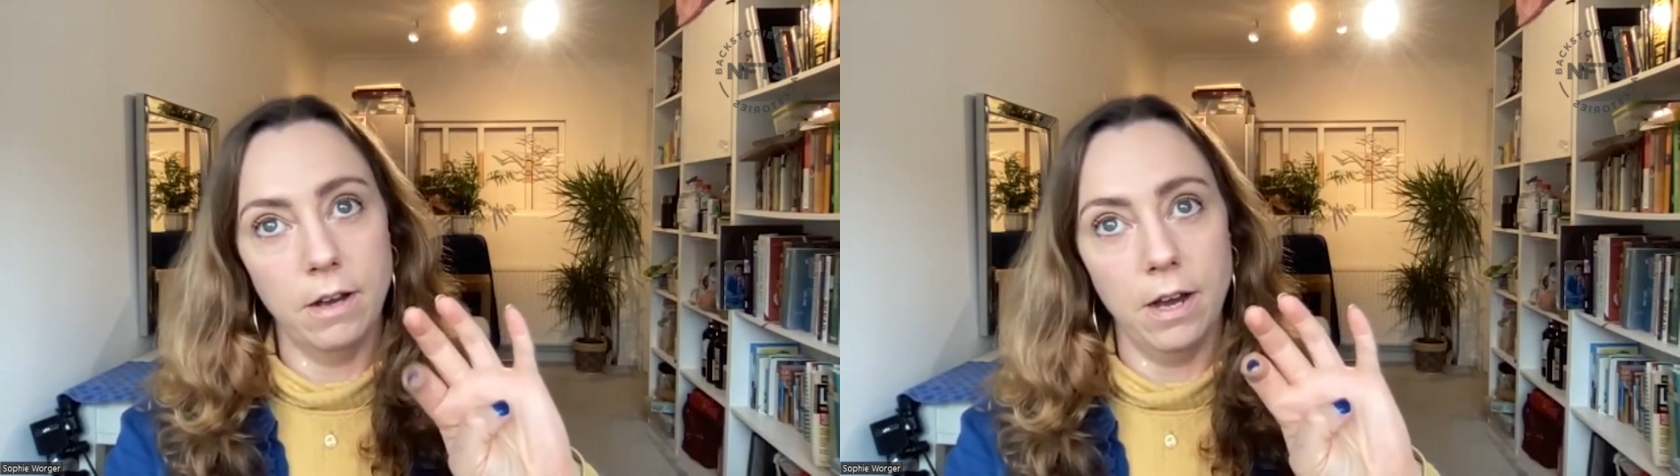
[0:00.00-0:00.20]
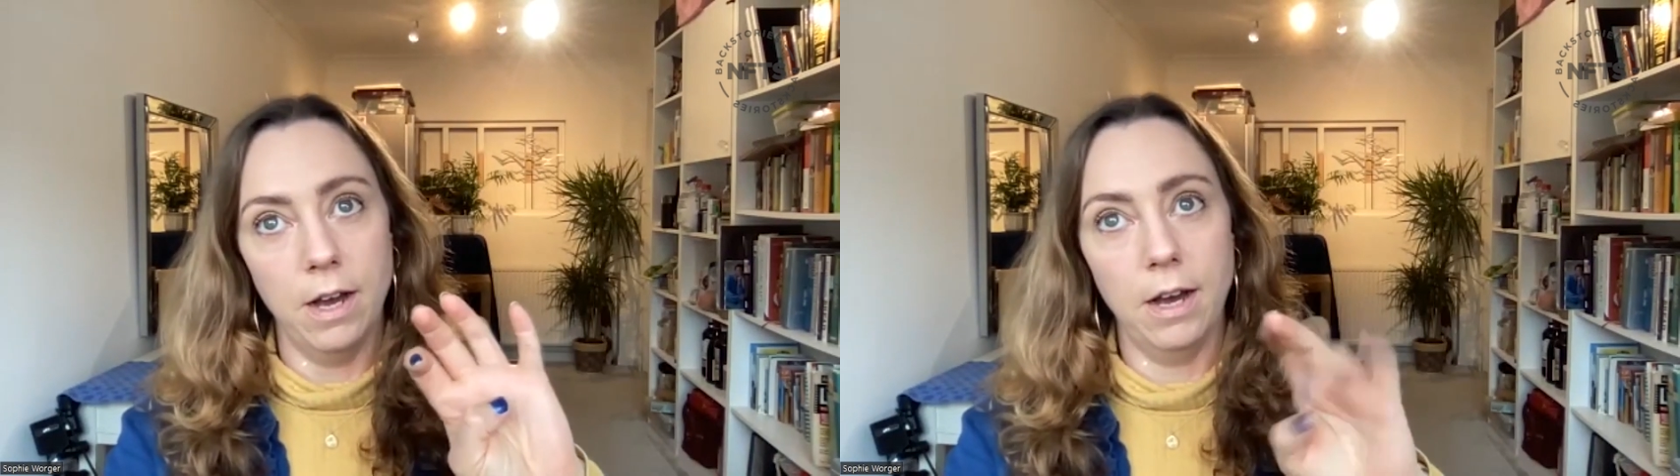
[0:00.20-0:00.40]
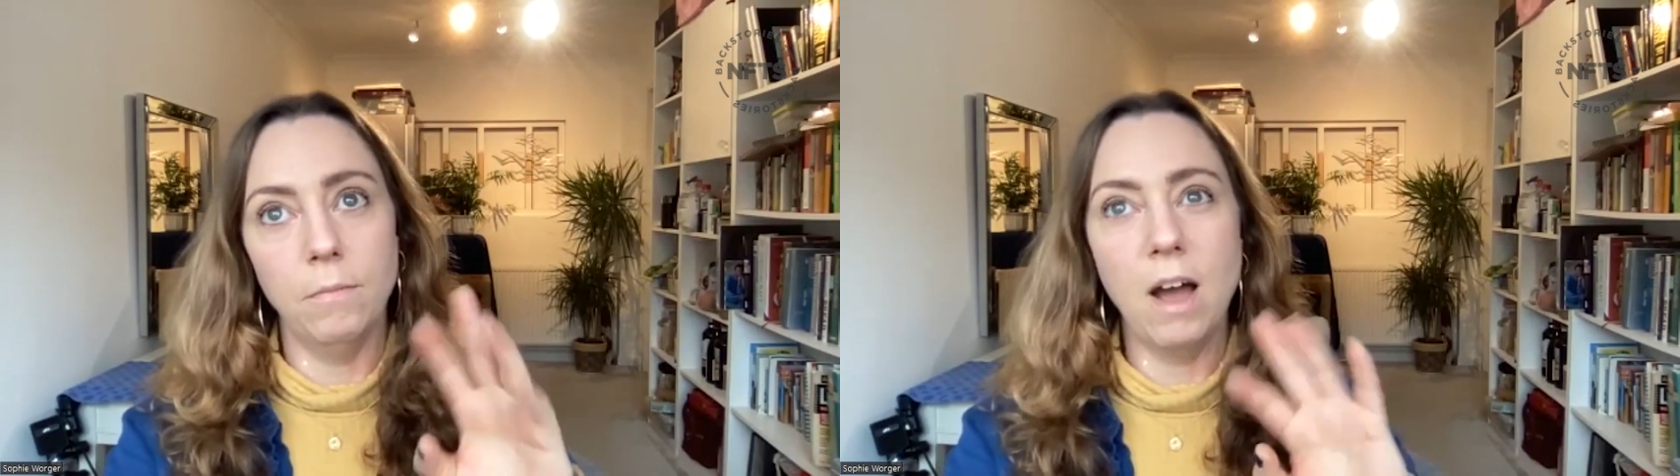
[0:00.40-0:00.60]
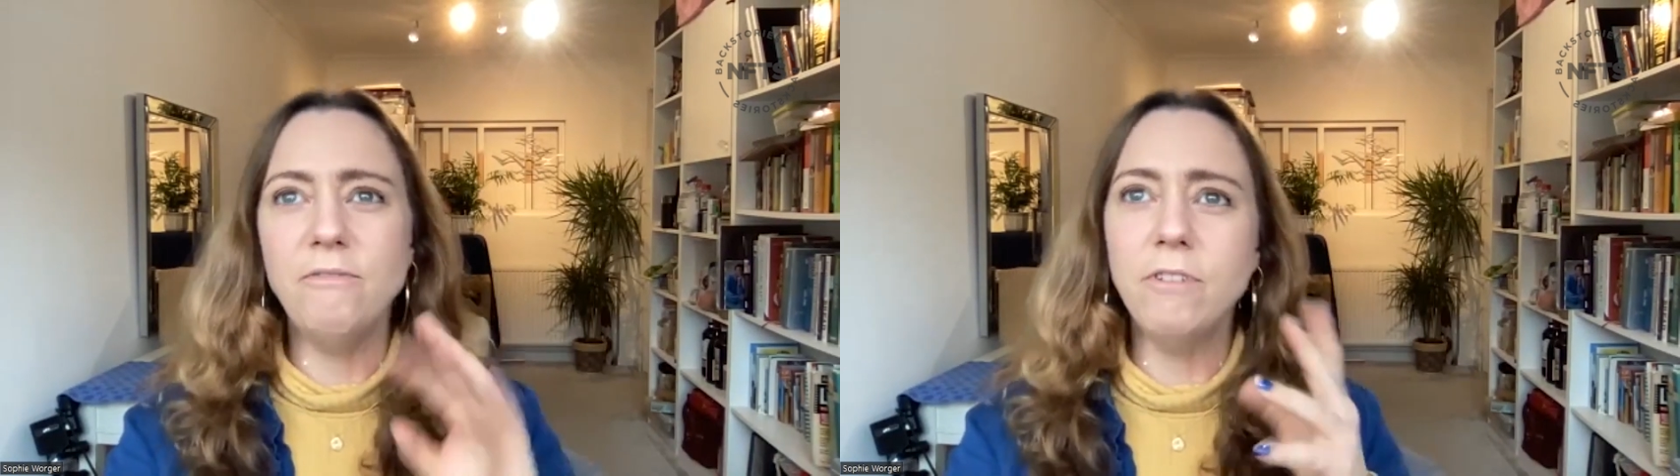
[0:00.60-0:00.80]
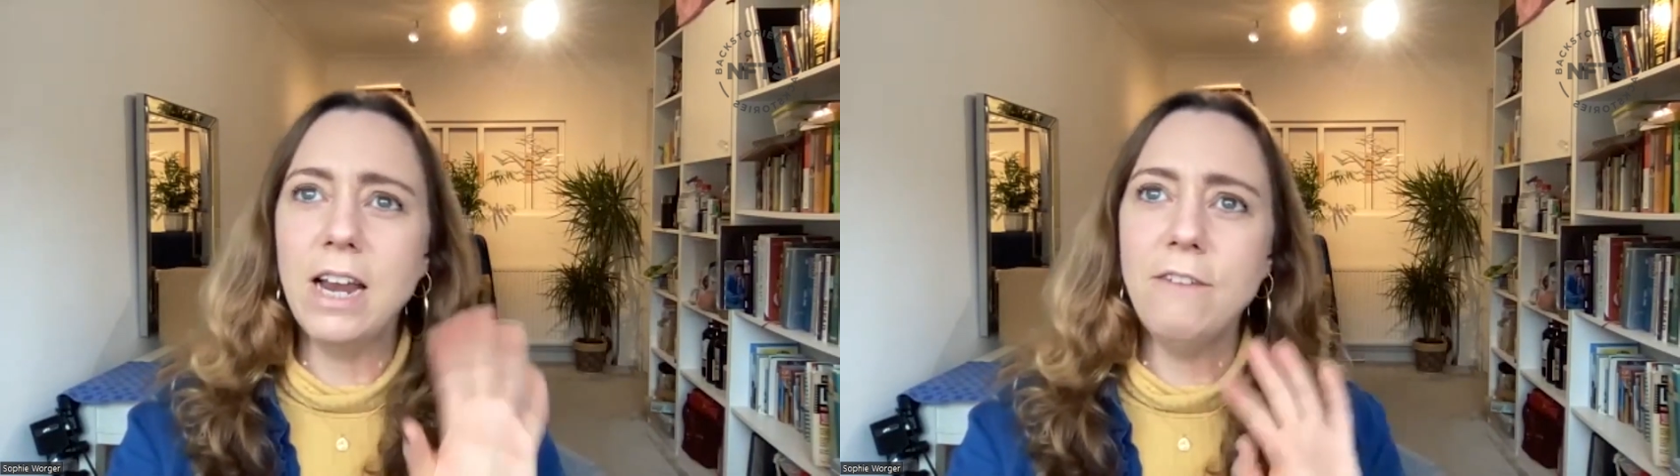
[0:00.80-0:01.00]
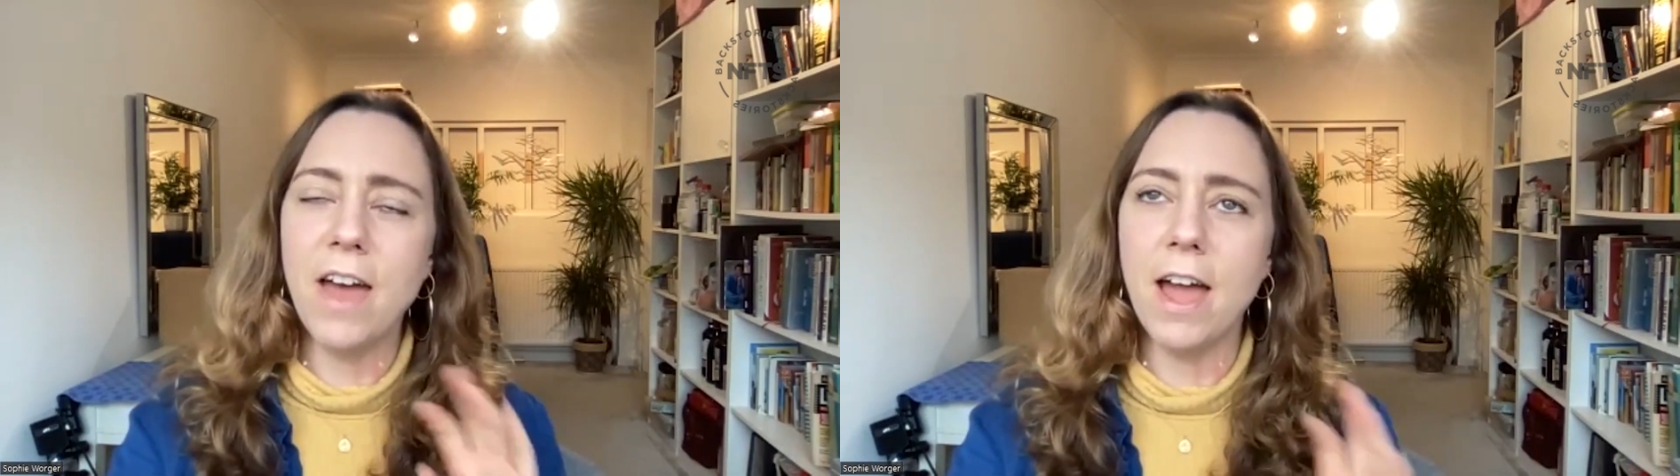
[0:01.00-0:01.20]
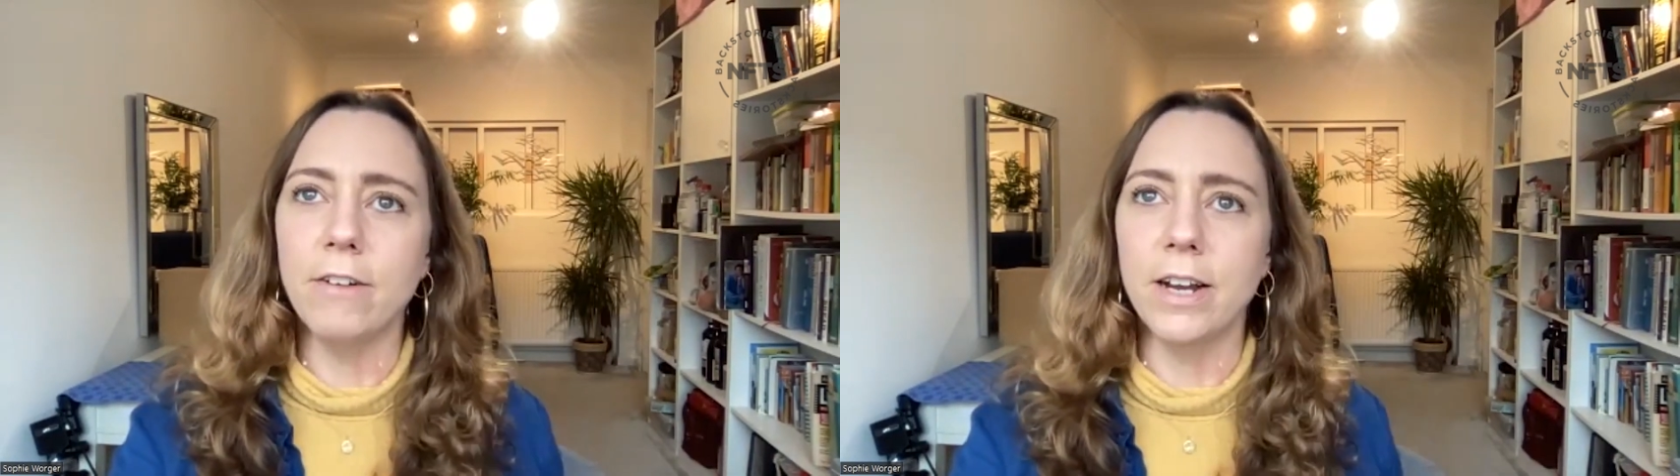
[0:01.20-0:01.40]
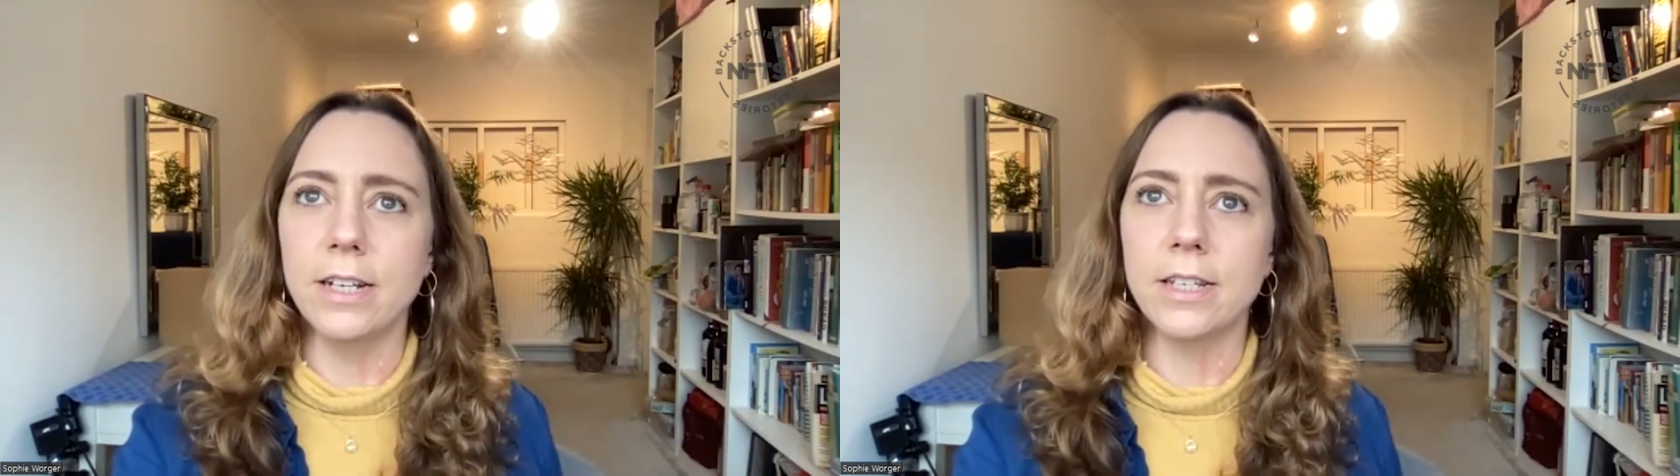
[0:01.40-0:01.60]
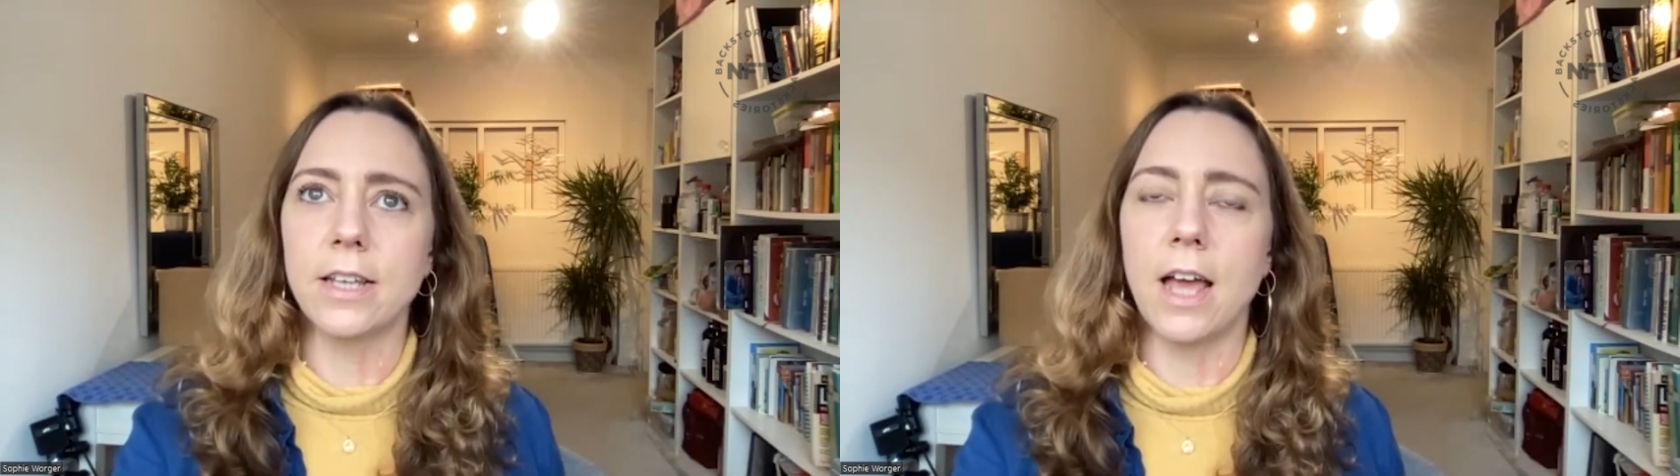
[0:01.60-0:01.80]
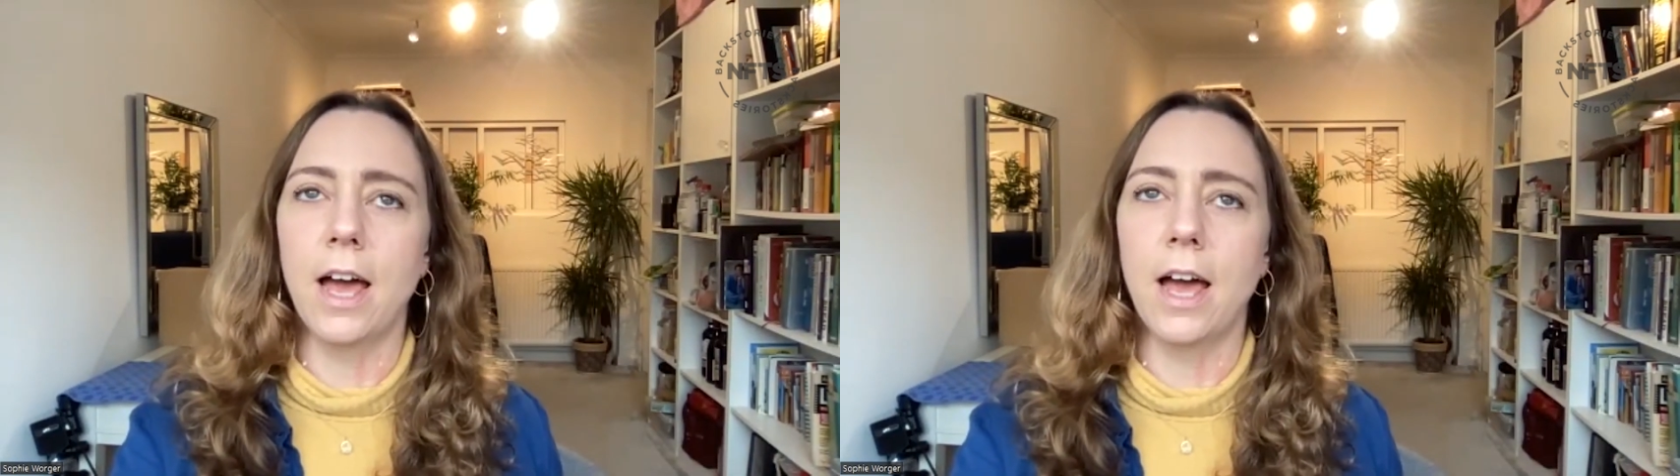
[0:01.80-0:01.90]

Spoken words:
It really varies